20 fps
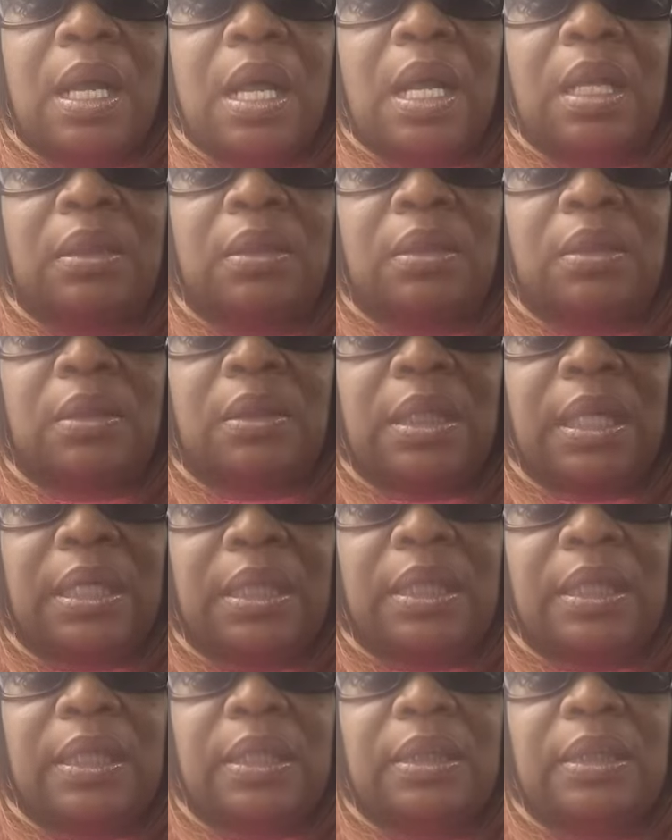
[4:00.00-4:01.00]
I'll look at
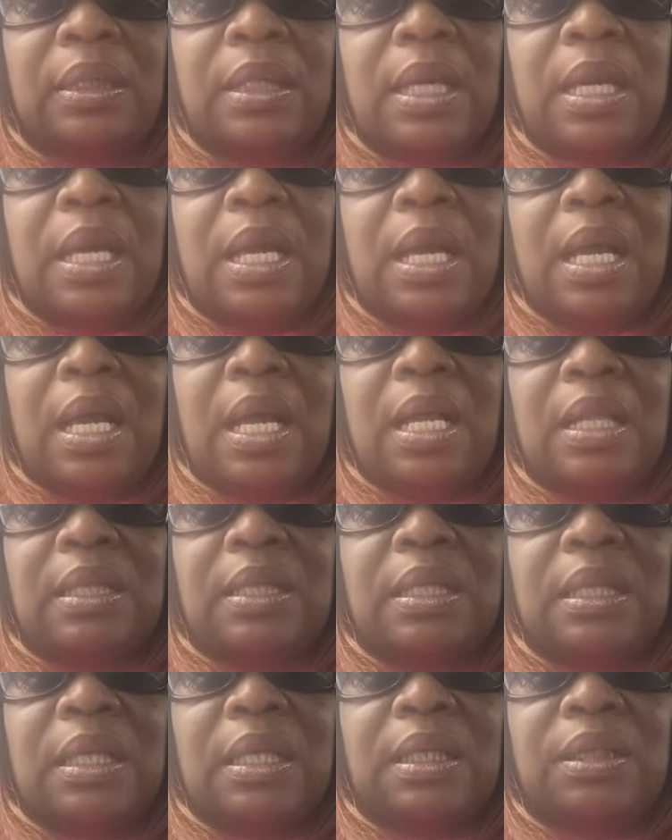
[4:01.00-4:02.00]
it,
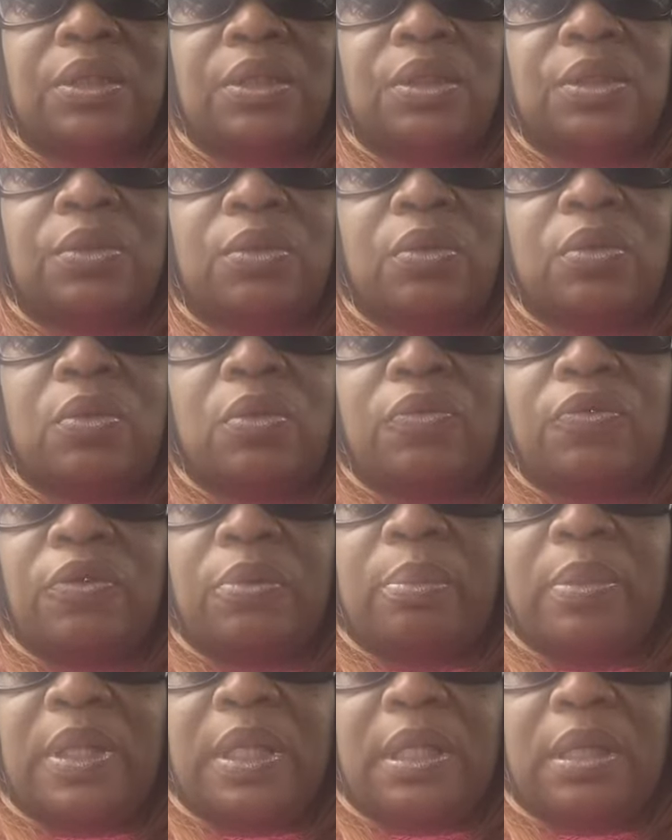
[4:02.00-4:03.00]
and then, you know, go
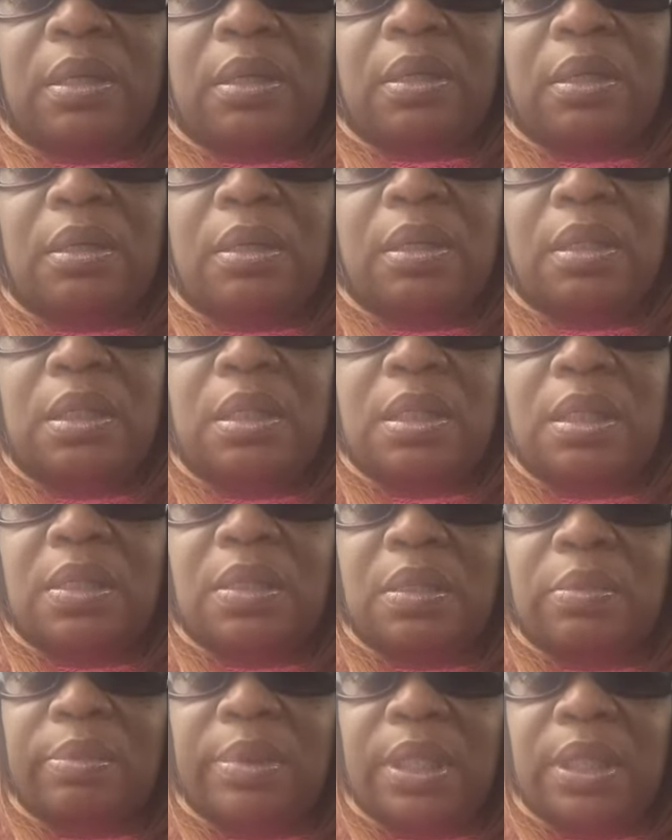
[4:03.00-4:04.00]
from there. Listen
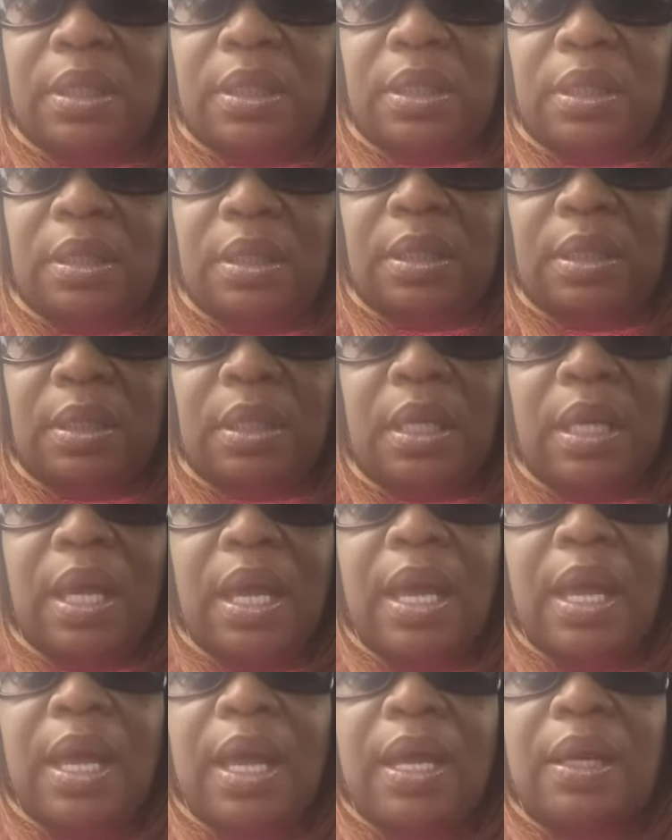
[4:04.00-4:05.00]
to me,
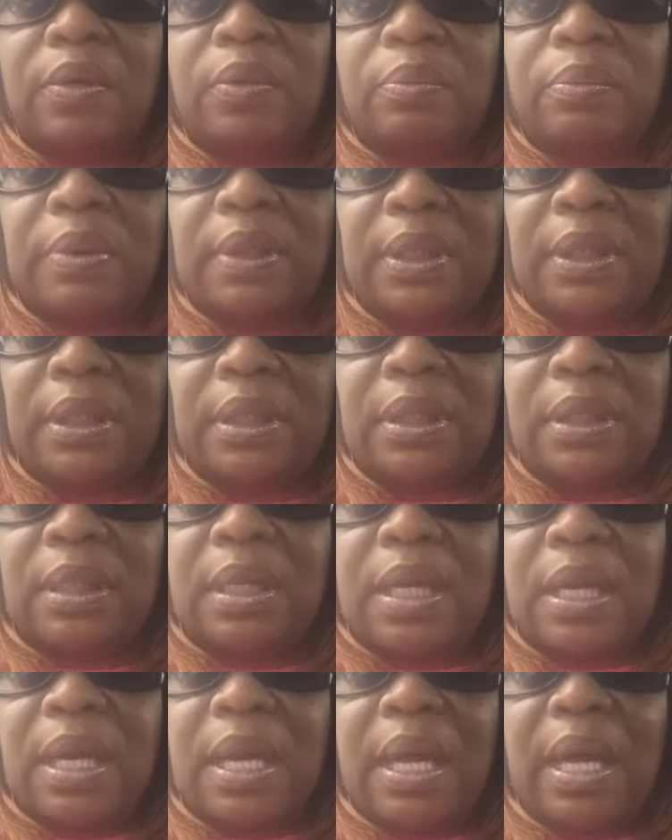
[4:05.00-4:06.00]
I don't play.
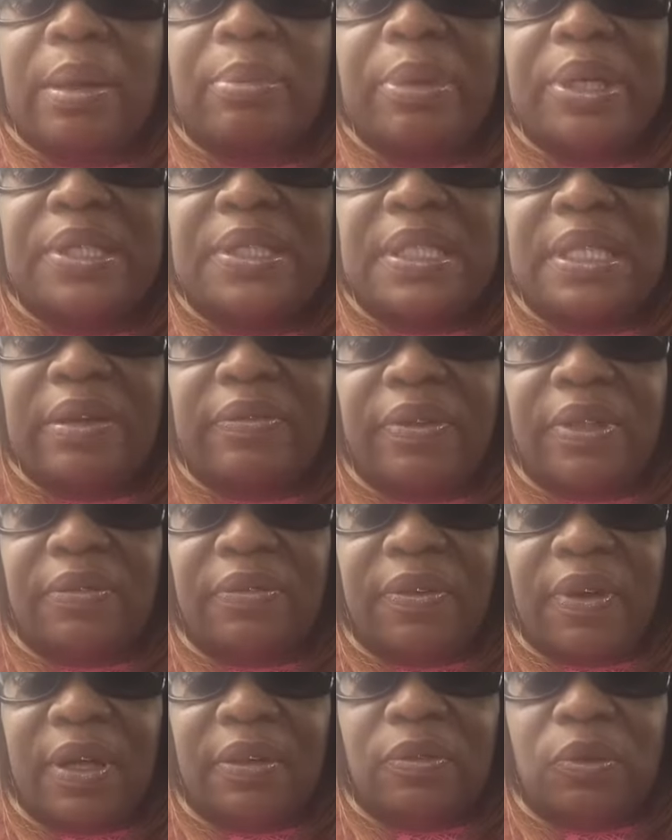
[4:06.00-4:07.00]
I paid
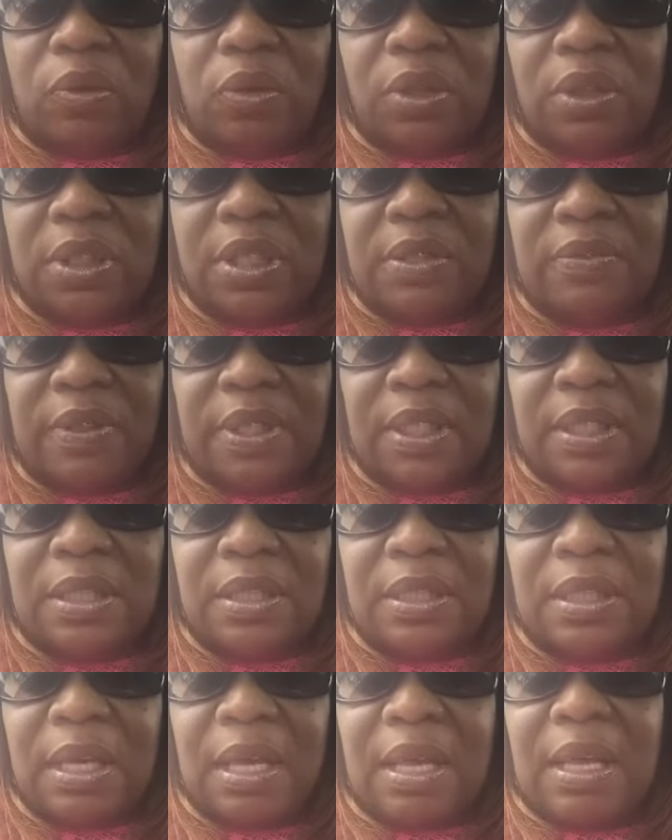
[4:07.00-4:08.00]
$75 for
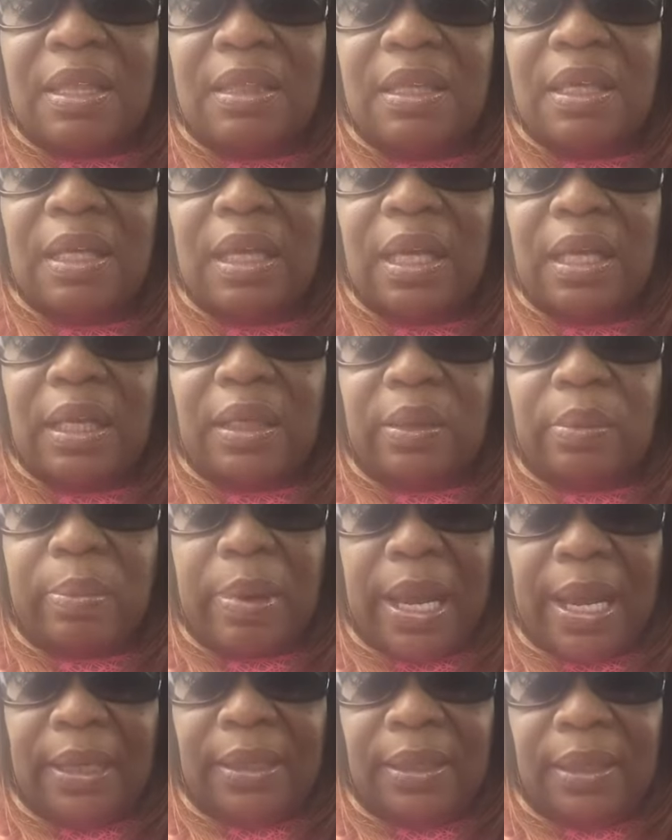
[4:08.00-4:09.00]
this. Then I had to
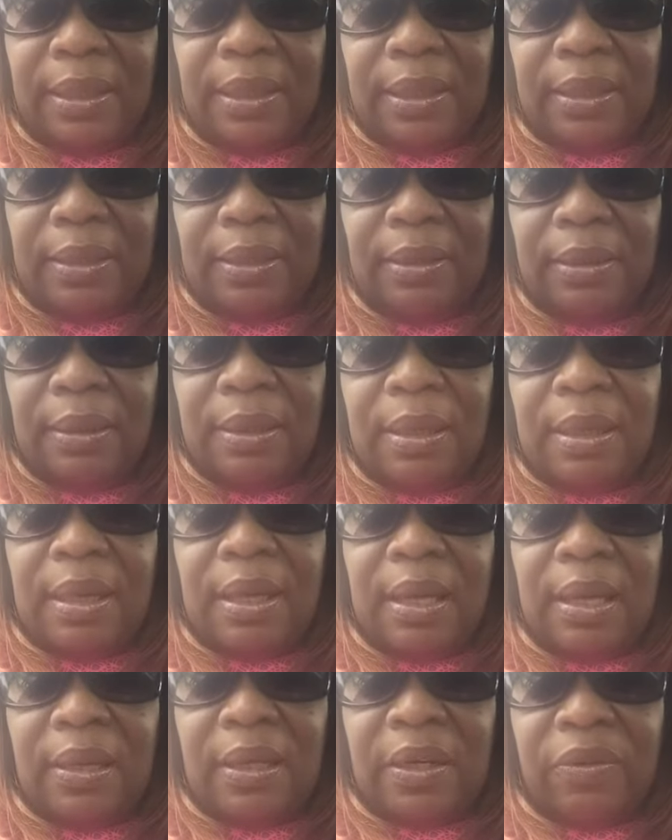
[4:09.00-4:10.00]
buy the hair
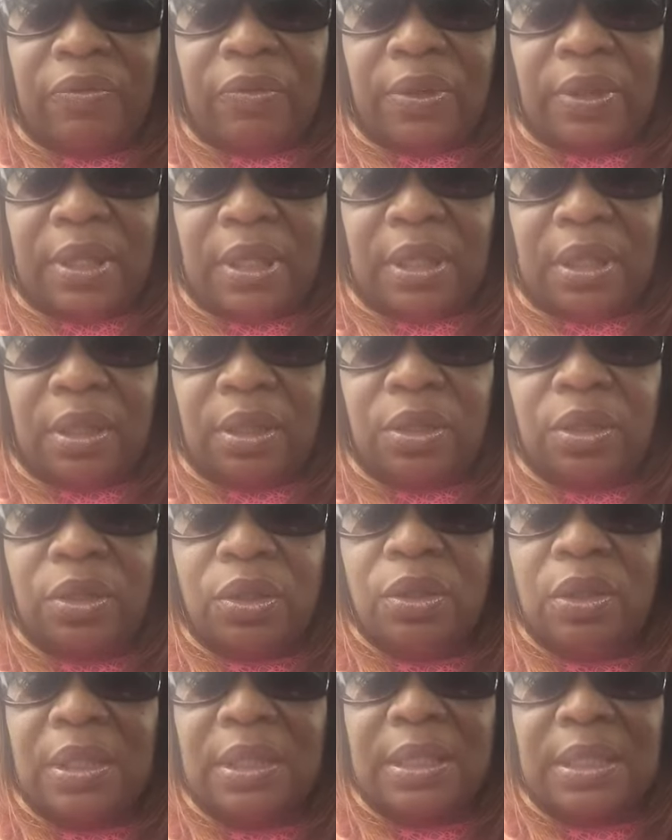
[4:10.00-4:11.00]
and everything.
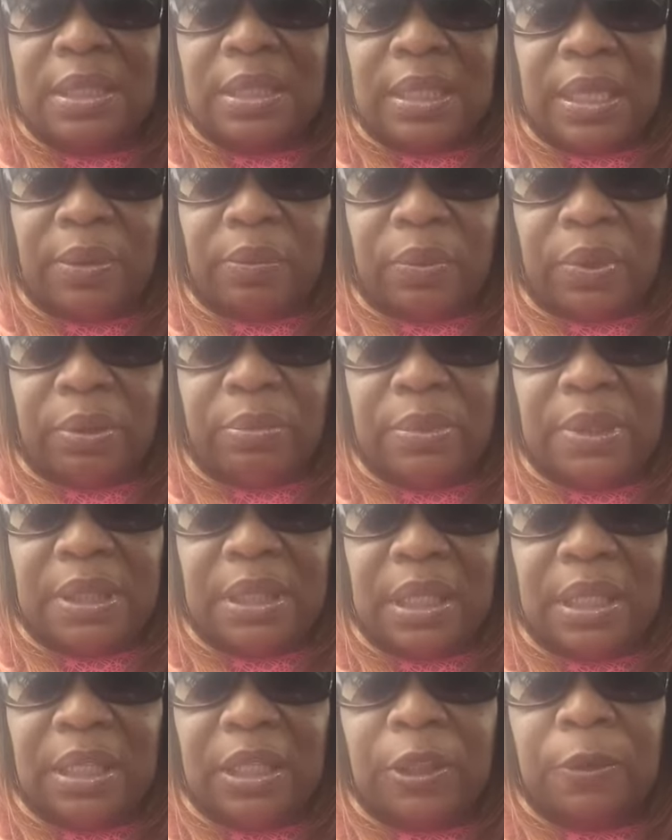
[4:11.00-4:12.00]
You understand what I'm
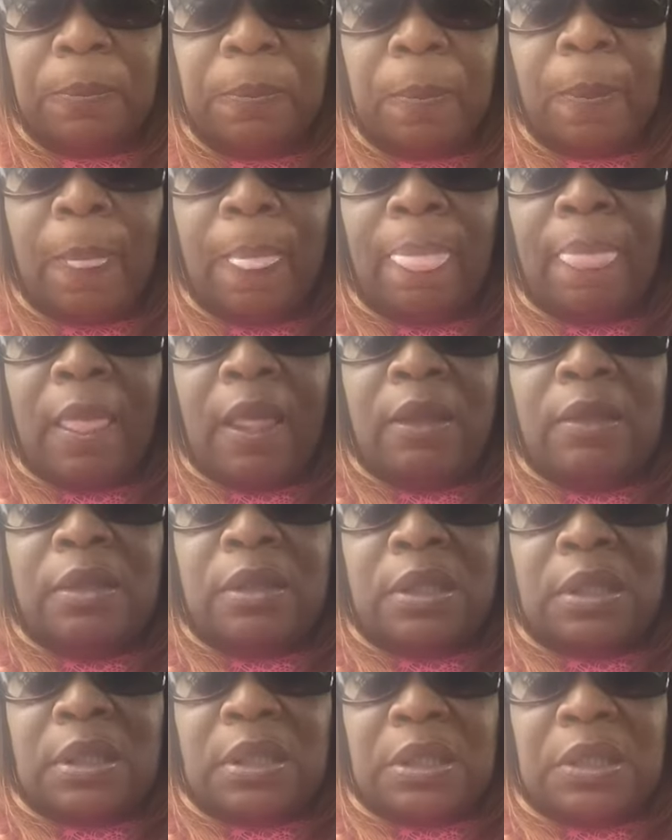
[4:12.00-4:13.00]
saying?
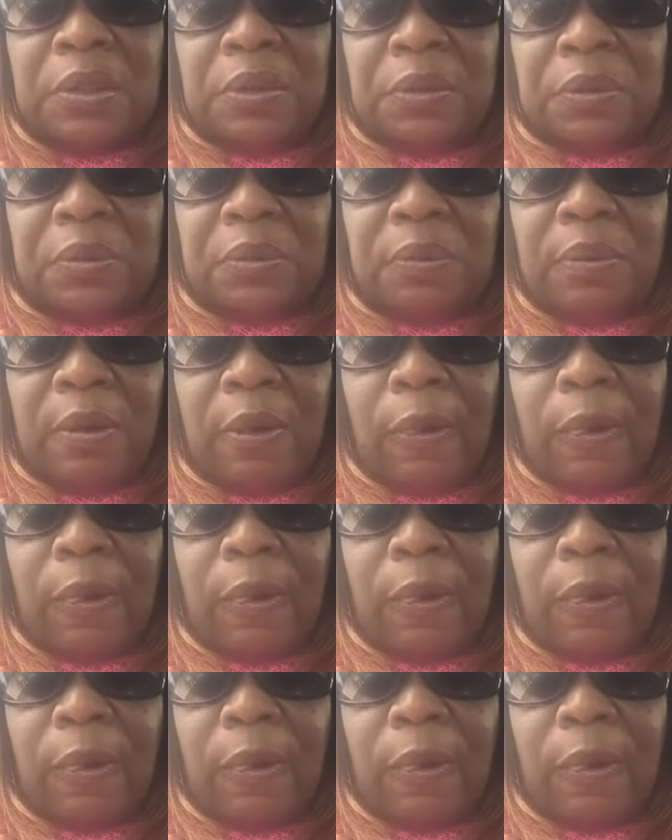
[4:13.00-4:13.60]
So,